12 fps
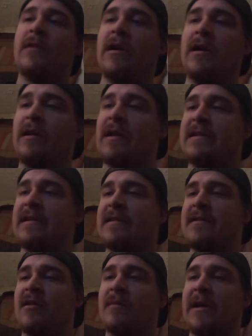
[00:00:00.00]
unless it's
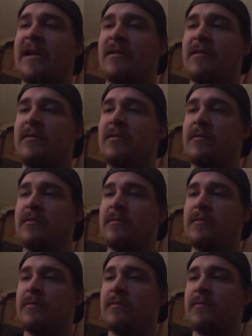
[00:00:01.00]
Starman,
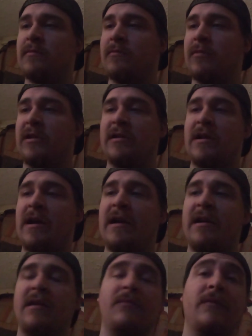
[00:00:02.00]
which I
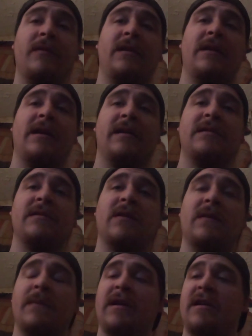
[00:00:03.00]
ended up really liking
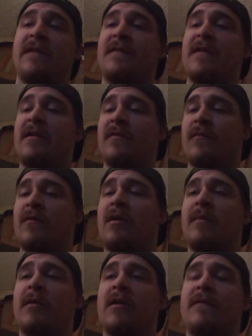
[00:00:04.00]
Starman. I found it at
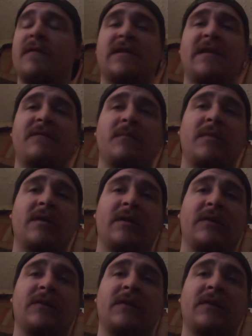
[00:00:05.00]
Walmart for $7.